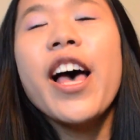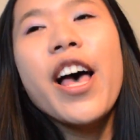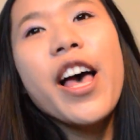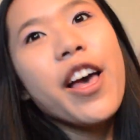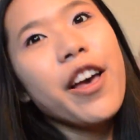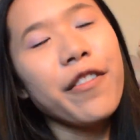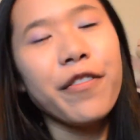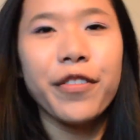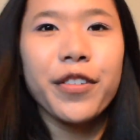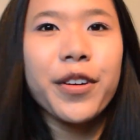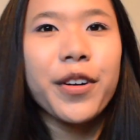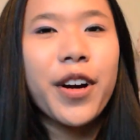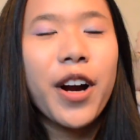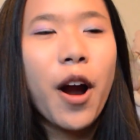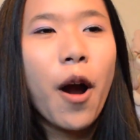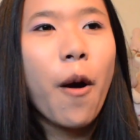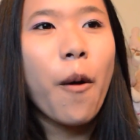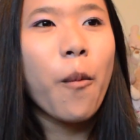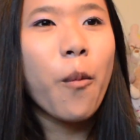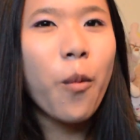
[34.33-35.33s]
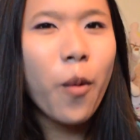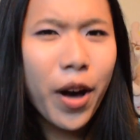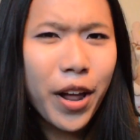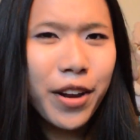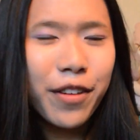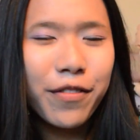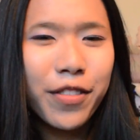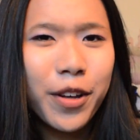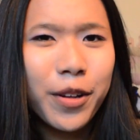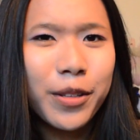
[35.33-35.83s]
if you're
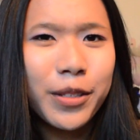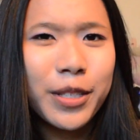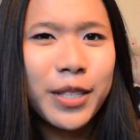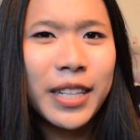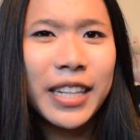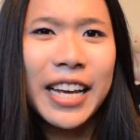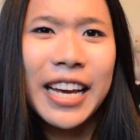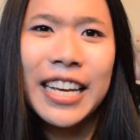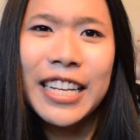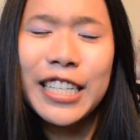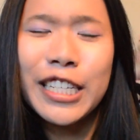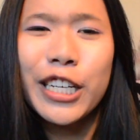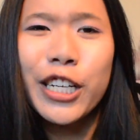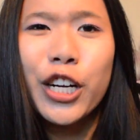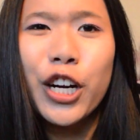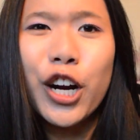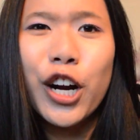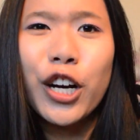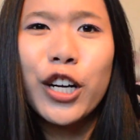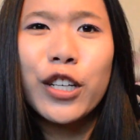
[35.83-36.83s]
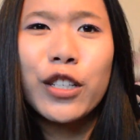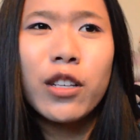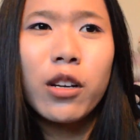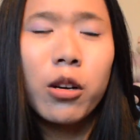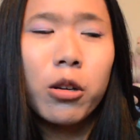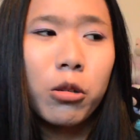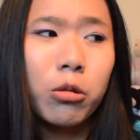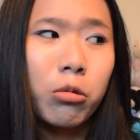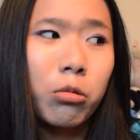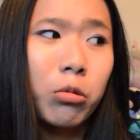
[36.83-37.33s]
one of those lazy girls
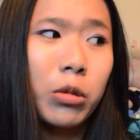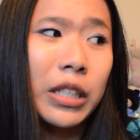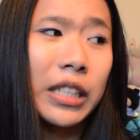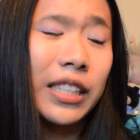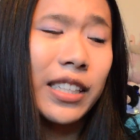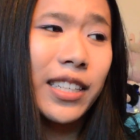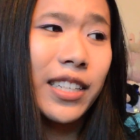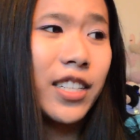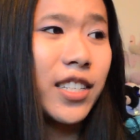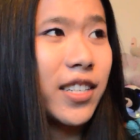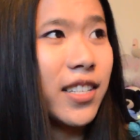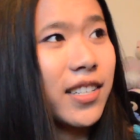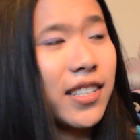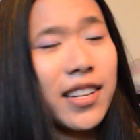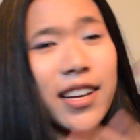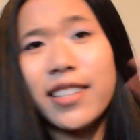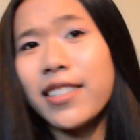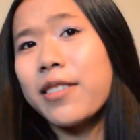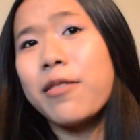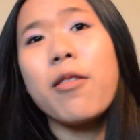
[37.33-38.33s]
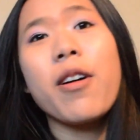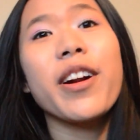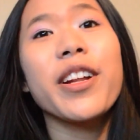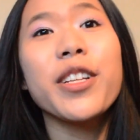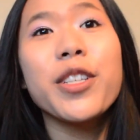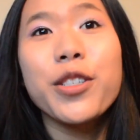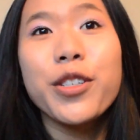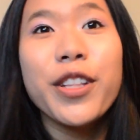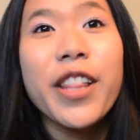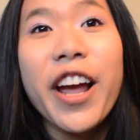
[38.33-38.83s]
who really just doesn't want
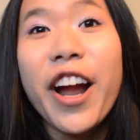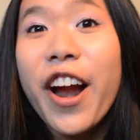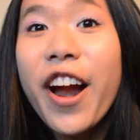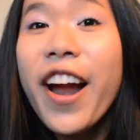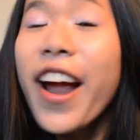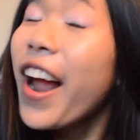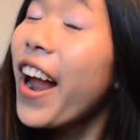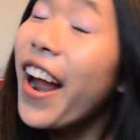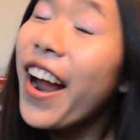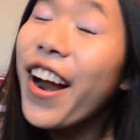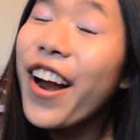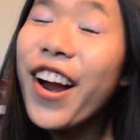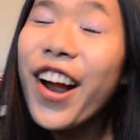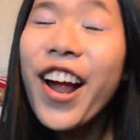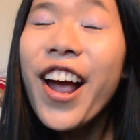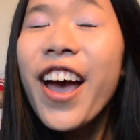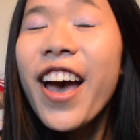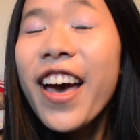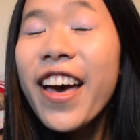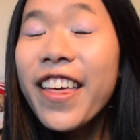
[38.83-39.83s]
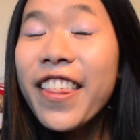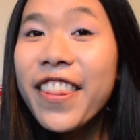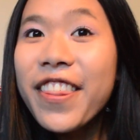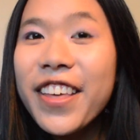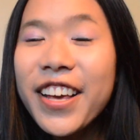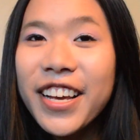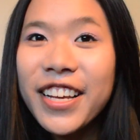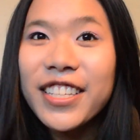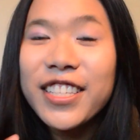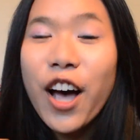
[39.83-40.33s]
to do their hair,
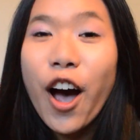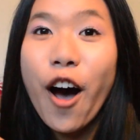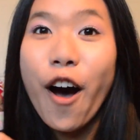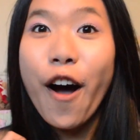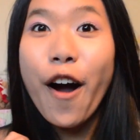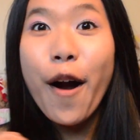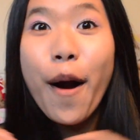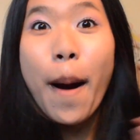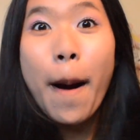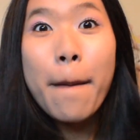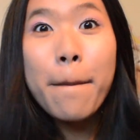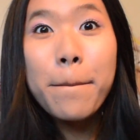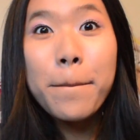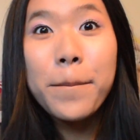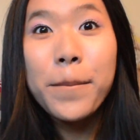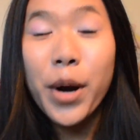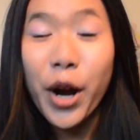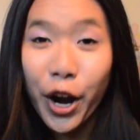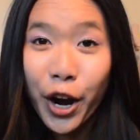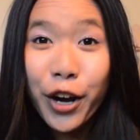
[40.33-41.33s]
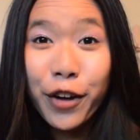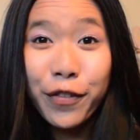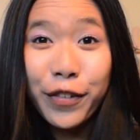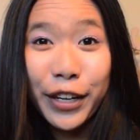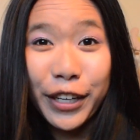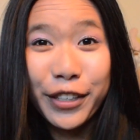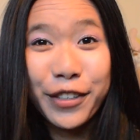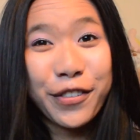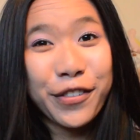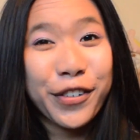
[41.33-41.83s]
these are
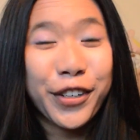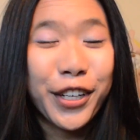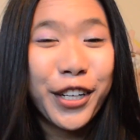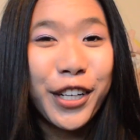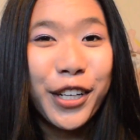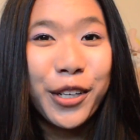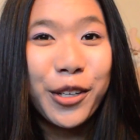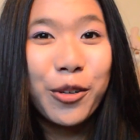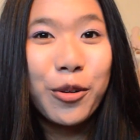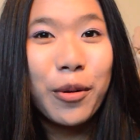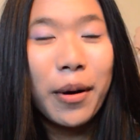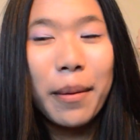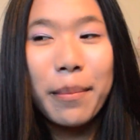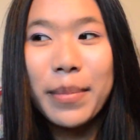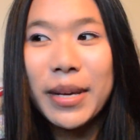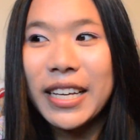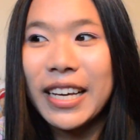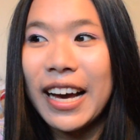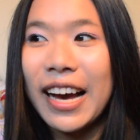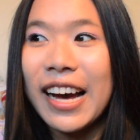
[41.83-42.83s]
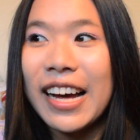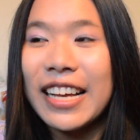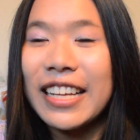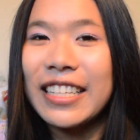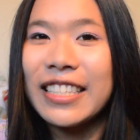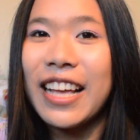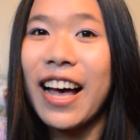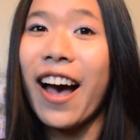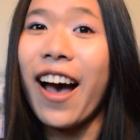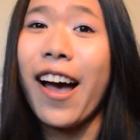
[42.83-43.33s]
perfect for you
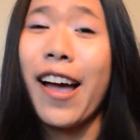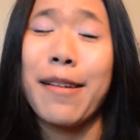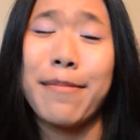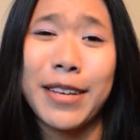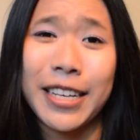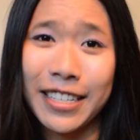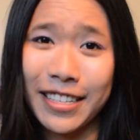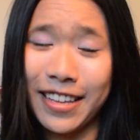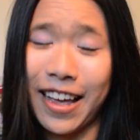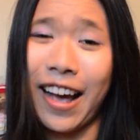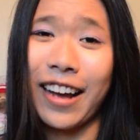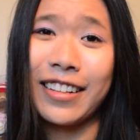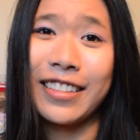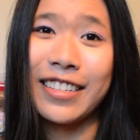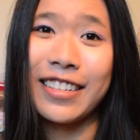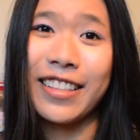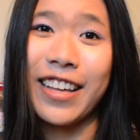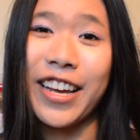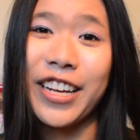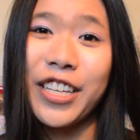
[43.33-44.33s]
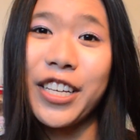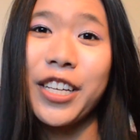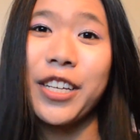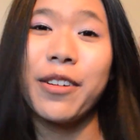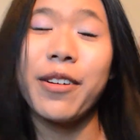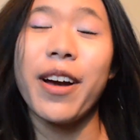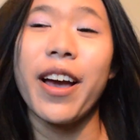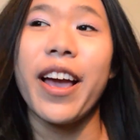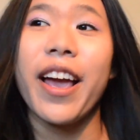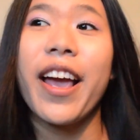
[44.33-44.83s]
because I'm exactly like
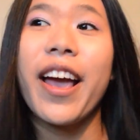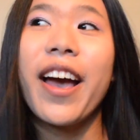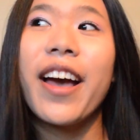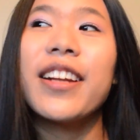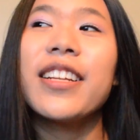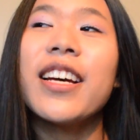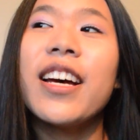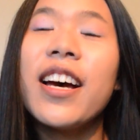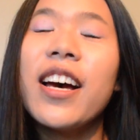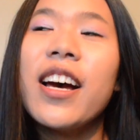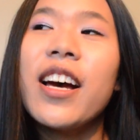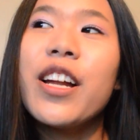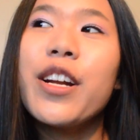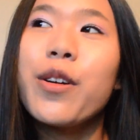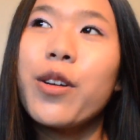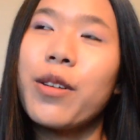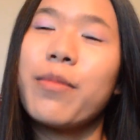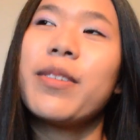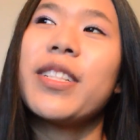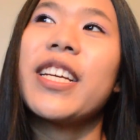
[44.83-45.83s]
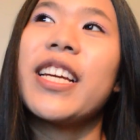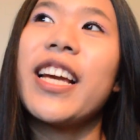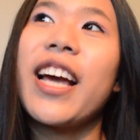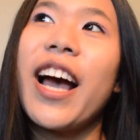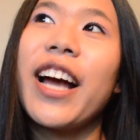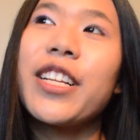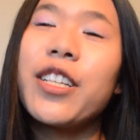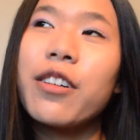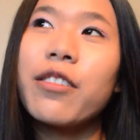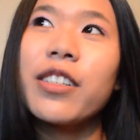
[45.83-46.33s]
you, and normally
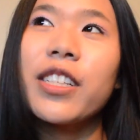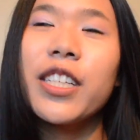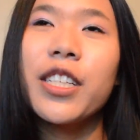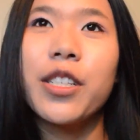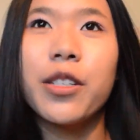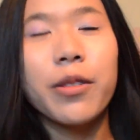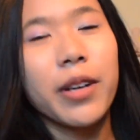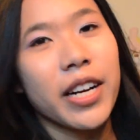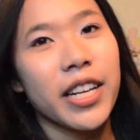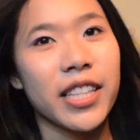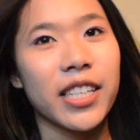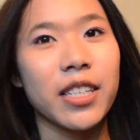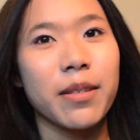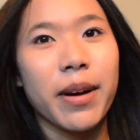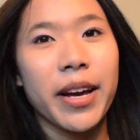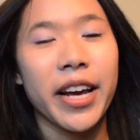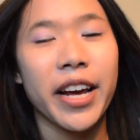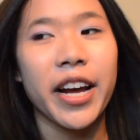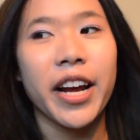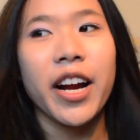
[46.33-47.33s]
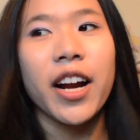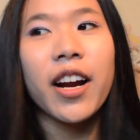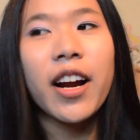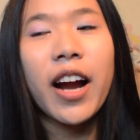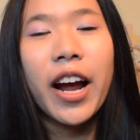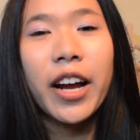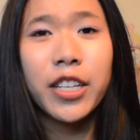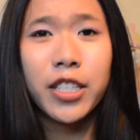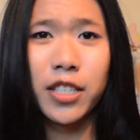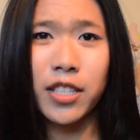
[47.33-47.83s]
I don't really do anything to my hair.
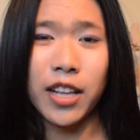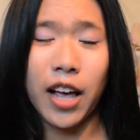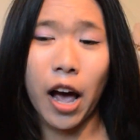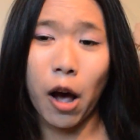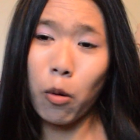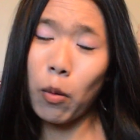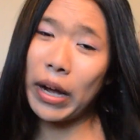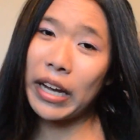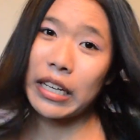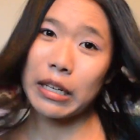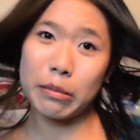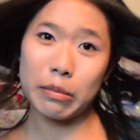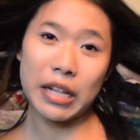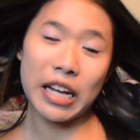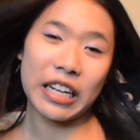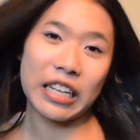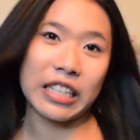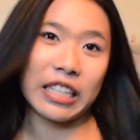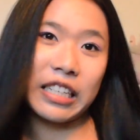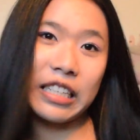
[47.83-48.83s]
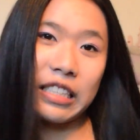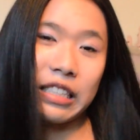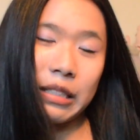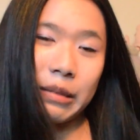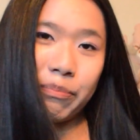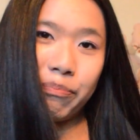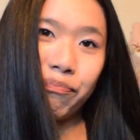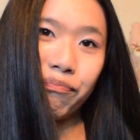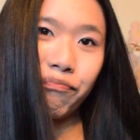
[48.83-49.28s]
I just I'll wake up like this,